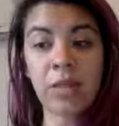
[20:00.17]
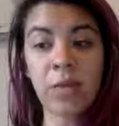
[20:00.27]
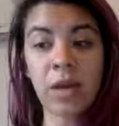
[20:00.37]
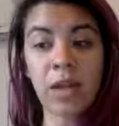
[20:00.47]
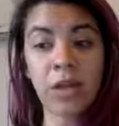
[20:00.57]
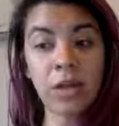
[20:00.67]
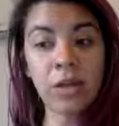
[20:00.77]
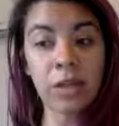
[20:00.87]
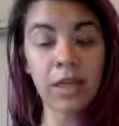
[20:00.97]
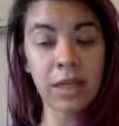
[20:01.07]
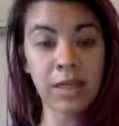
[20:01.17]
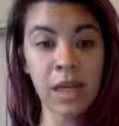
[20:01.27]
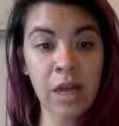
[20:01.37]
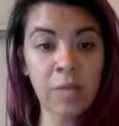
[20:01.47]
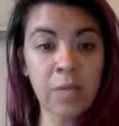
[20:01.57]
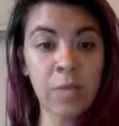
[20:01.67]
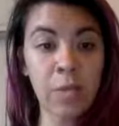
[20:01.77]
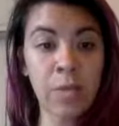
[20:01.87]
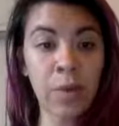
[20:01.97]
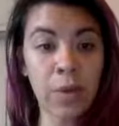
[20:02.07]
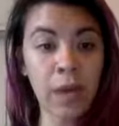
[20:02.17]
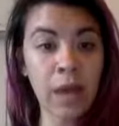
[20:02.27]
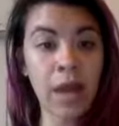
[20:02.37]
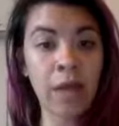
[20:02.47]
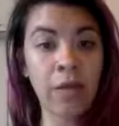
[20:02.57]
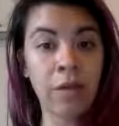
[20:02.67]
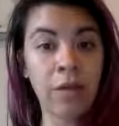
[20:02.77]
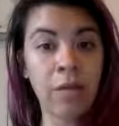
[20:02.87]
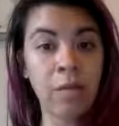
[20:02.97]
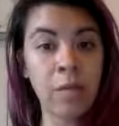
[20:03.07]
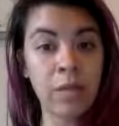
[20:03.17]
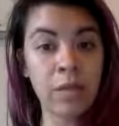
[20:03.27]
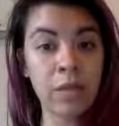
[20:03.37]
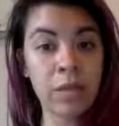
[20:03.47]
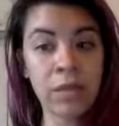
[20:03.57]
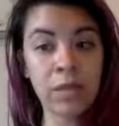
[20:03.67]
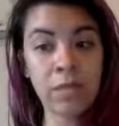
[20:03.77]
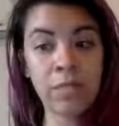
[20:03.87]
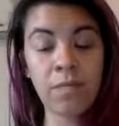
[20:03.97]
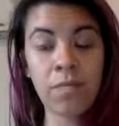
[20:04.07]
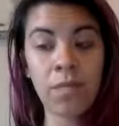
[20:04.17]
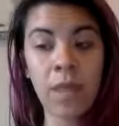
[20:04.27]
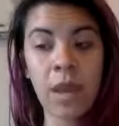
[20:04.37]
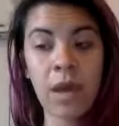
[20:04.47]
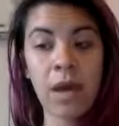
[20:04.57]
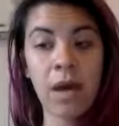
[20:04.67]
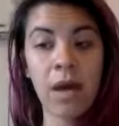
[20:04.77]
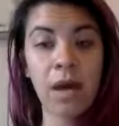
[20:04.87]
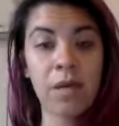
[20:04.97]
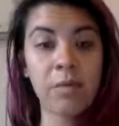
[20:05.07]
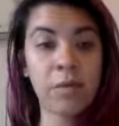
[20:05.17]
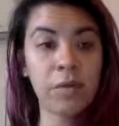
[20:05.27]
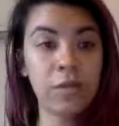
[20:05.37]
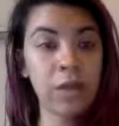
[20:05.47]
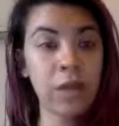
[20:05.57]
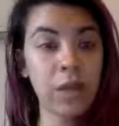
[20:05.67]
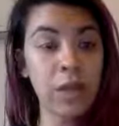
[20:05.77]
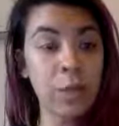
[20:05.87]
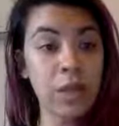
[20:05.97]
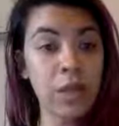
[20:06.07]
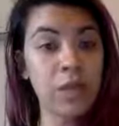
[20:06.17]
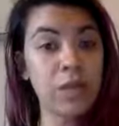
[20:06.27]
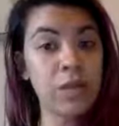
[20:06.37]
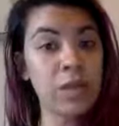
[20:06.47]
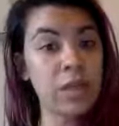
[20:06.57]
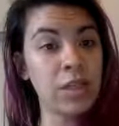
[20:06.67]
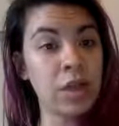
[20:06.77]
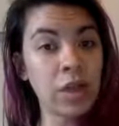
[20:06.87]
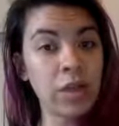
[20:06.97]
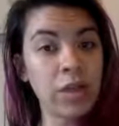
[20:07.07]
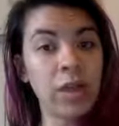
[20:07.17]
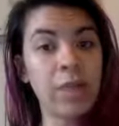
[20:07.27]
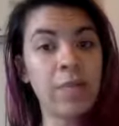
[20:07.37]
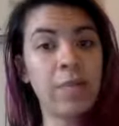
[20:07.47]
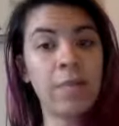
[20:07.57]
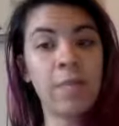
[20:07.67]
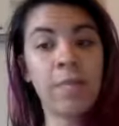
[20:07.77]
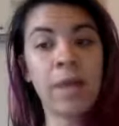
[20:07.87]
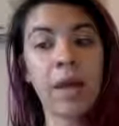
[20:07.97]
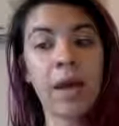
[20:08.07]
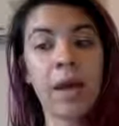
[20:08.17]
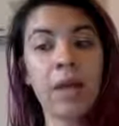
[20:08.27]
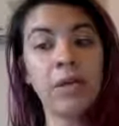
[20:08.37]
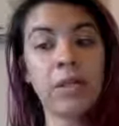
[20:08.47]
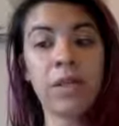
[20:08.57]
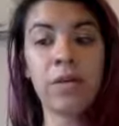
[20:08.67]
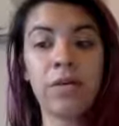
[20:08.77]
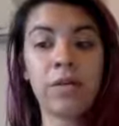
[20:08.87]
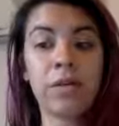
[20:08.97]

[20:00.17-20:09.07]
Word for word: one internally to help support a healthy immune system. Um, so really good one to use internally, but I also,